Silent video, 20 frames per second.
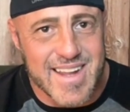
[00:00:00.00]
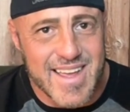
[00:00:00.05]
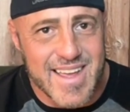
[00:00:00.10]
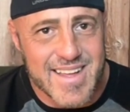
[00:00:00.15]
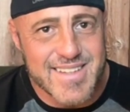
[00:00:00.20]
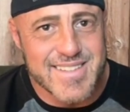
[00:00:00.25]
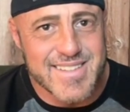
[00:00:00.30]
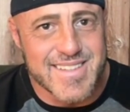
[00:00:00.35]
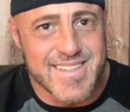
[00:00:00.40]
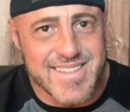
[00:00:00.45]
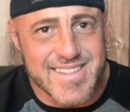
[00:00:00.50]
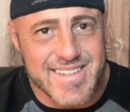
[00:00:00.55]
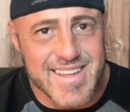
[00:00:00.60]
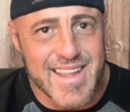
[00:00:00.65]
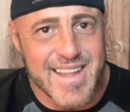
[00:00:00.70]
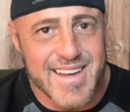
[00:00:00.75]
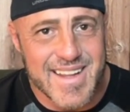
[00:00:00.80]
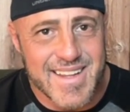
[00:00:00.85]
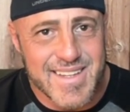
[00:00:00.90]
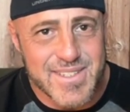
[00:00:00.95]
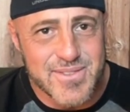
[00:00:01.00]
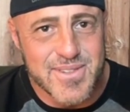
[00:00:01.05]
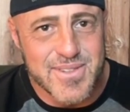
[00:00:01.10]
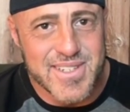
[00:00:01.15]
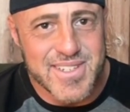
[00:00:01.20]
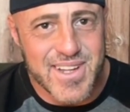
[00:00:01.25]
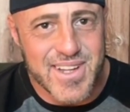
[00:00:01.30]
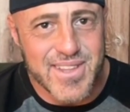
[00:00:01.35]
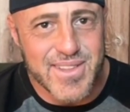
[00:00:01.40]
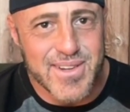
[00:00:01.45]
Edge to stand next to
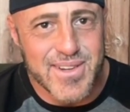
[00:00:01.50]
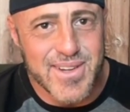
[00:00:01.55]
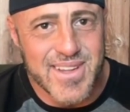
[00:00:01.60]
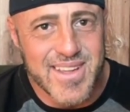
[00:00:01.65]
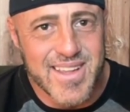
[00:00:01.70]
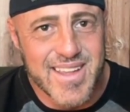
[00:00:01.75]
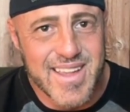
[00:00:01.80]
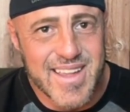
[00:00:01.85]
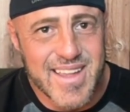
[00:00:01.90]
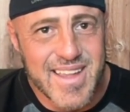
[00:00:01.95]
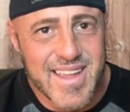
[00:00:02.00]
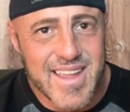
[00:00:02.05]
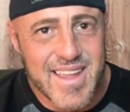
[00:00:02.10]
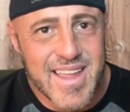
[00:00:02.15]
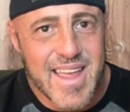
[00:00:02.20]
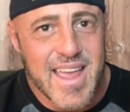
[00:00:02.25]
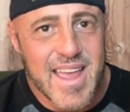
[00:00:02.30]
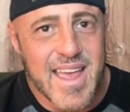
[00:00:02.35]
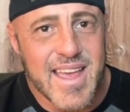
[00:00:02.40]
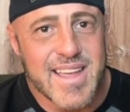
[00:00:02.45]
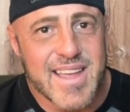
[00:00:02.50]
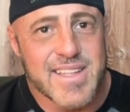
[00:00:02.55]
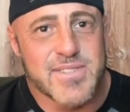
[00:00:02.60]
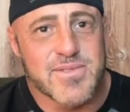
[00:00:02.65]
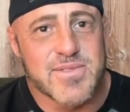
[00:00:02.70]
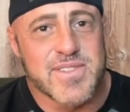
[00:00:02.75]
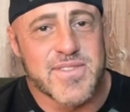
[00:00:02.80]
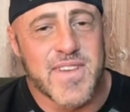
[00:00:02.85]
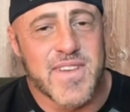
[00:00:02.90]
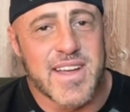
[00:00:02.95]
each other. Edge
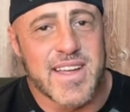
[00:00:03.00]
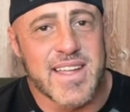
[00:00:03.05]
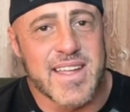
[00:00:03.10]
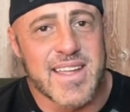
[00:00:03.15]
was fucking